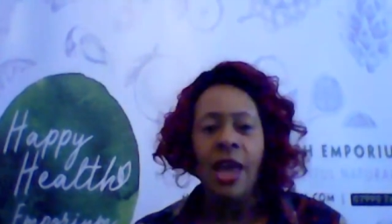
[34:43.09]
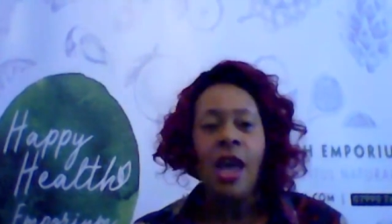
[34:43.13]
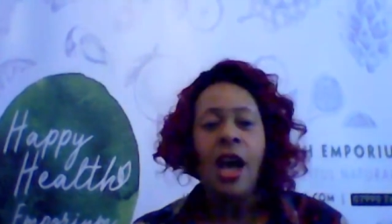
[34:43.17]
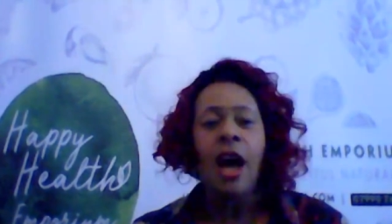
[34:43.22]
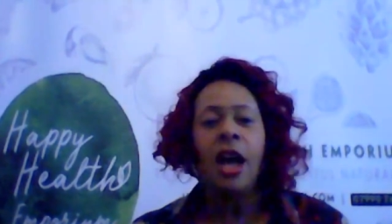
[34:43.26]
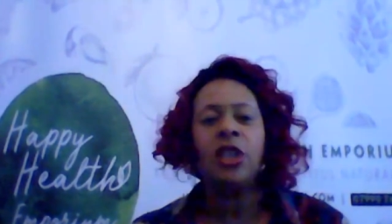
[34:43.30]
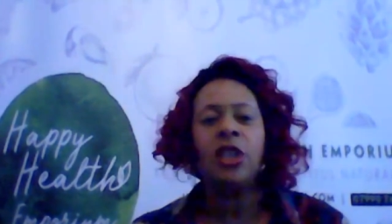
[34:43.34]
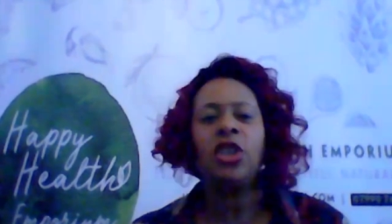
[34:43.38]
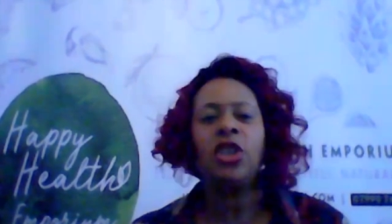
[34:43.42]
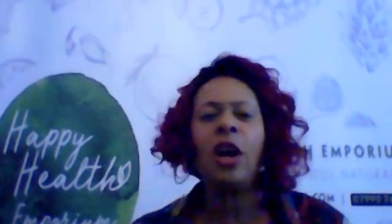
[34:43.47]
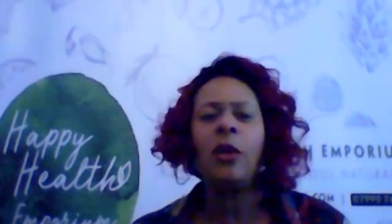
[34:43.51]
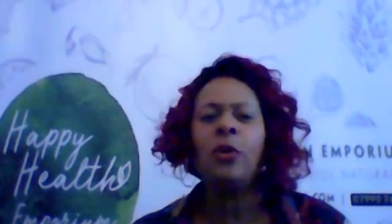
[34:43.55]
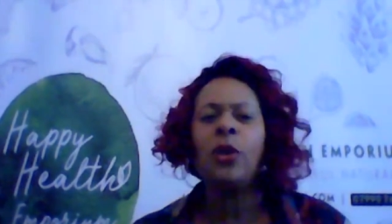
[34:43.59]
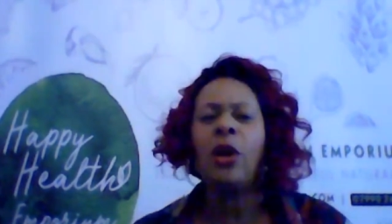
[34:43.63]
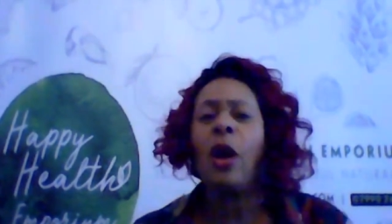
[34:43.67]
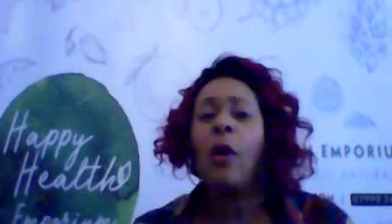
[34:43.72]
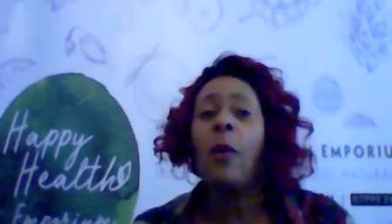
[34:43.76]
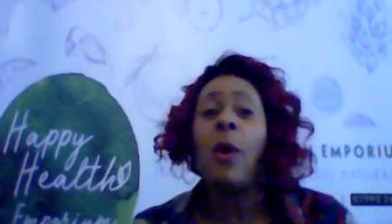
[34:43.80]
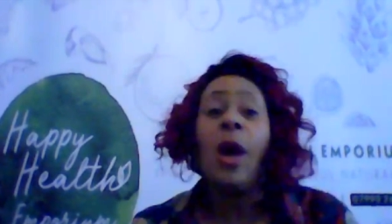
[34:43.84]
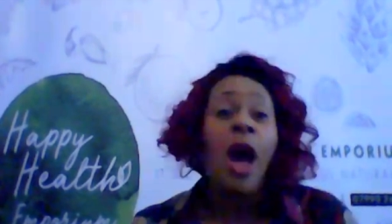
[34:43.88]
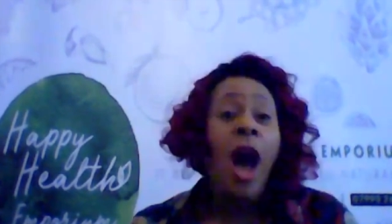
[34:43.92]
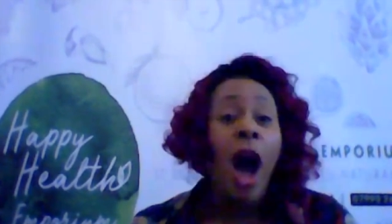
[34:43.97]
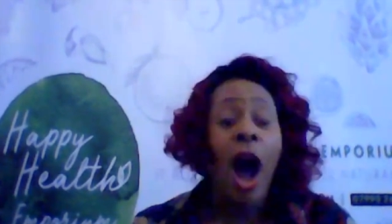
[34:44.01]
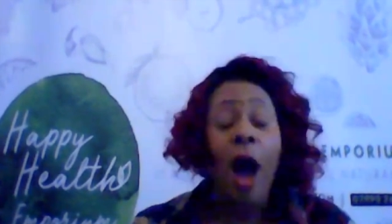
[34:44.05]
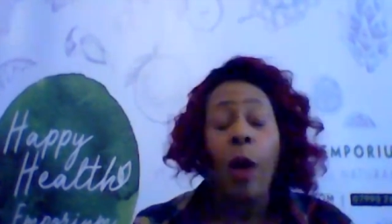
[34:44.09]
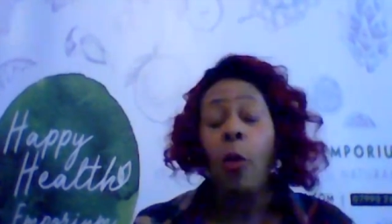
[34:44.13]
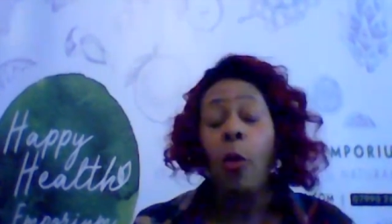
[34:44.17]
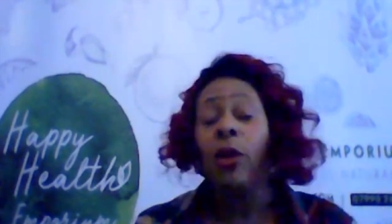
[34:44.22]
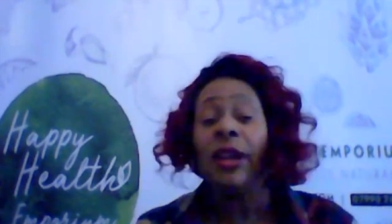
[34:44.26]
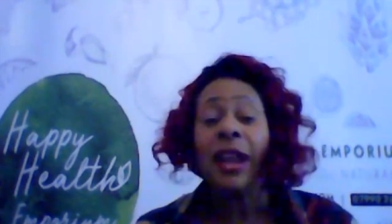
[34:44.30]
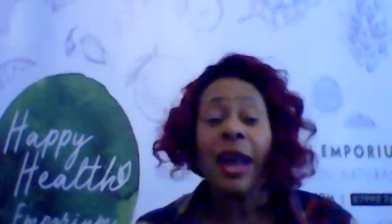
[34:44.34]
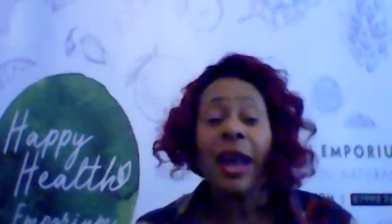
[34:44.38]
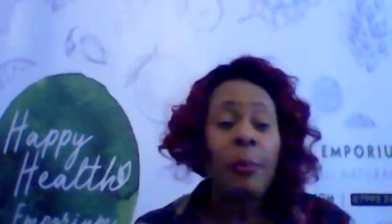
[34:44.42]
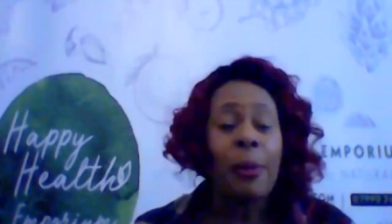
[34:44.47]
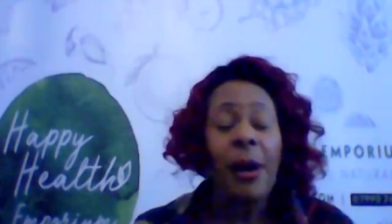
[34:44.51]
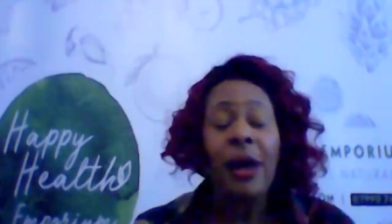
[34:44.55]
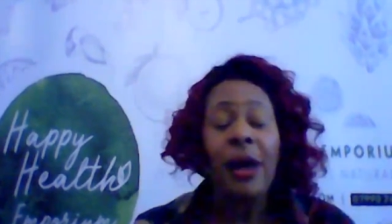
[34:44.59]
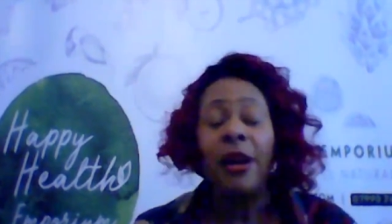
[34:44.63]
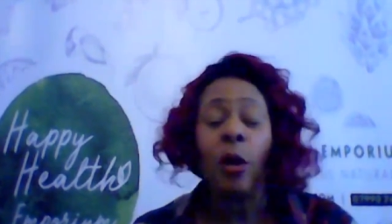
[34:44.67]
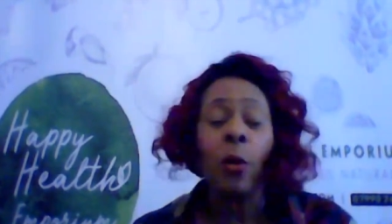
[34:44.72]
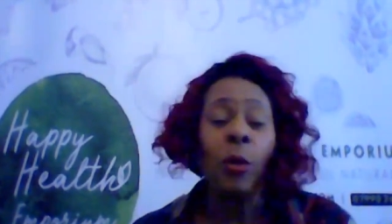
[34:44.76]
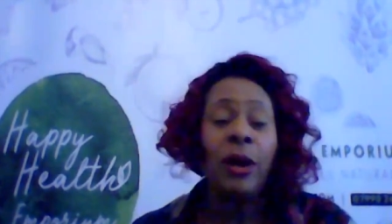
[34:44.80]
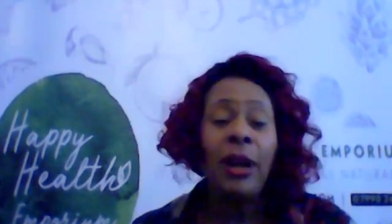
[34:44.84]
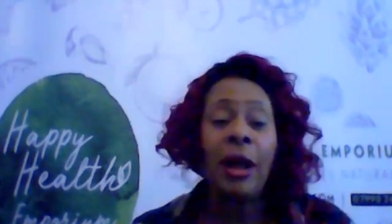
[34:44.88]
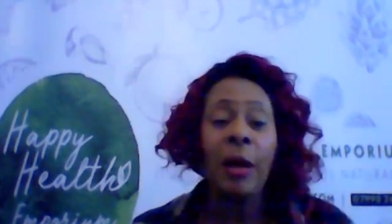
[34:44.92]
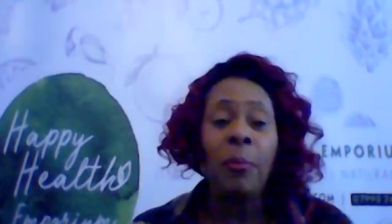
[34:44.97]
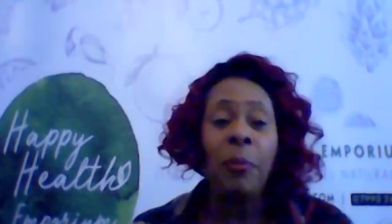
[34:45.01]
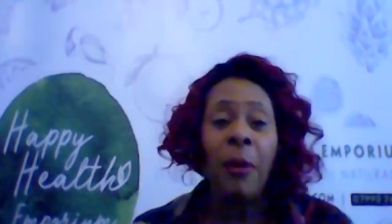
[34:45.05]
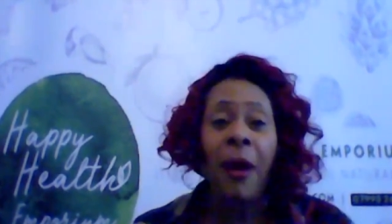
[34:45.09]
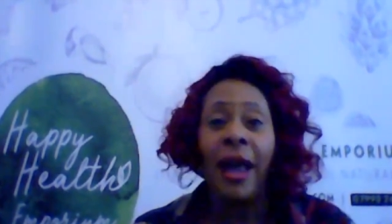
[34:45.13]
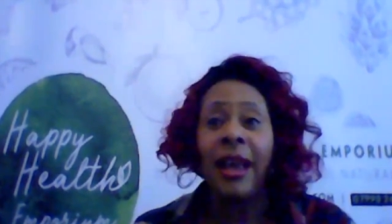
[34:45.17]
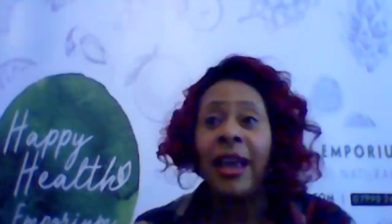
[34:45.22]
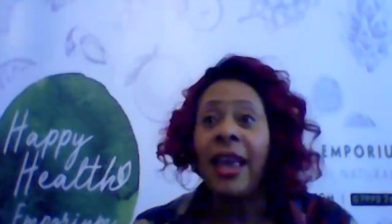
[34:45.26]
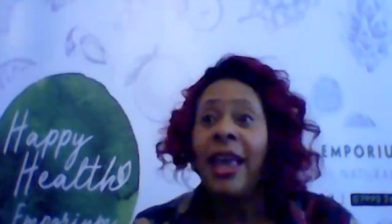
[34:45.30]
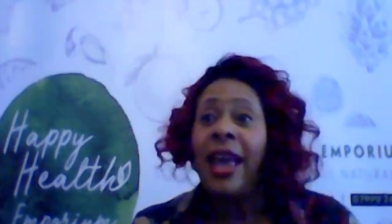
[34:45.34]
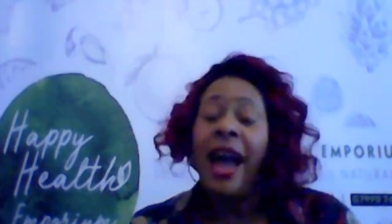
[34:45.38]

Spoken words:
a child will go, I want that bike, I want that bike.